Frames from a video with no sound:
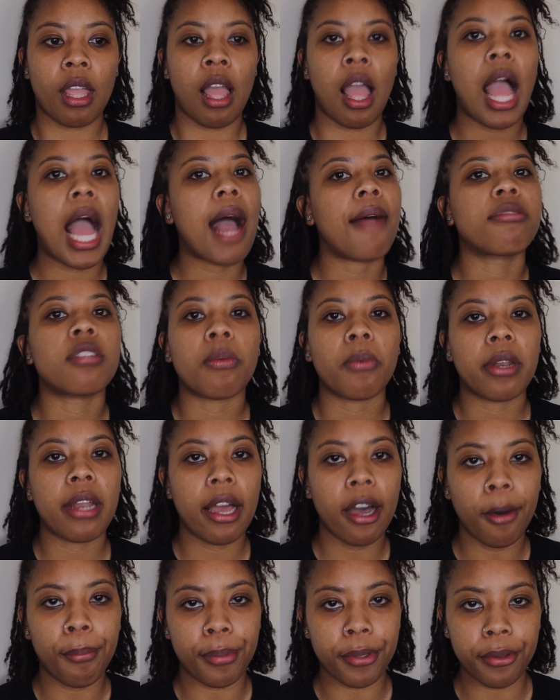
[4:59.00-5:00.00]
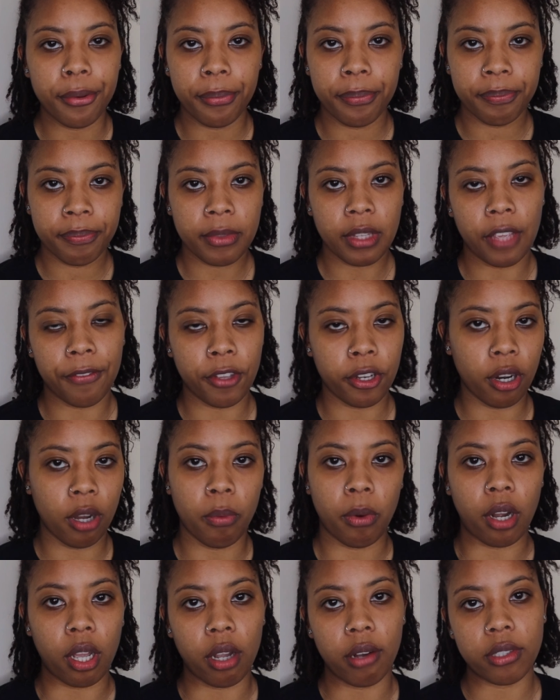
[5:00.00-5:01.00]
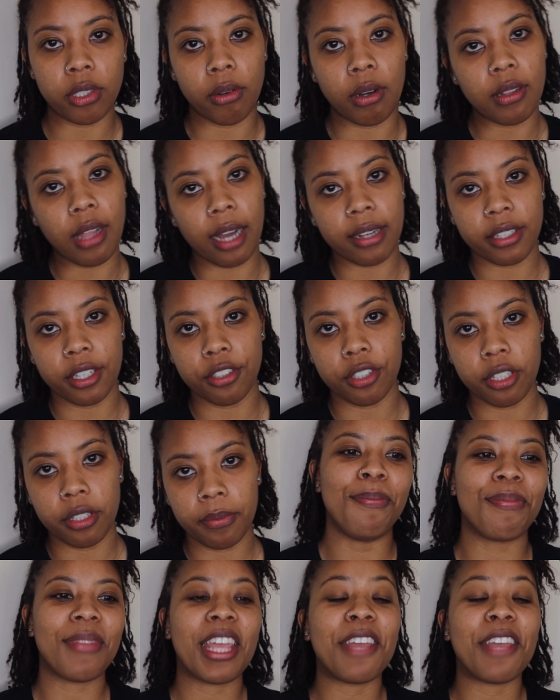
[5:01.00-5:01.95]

have someone help you if you don't want to go to a loctician.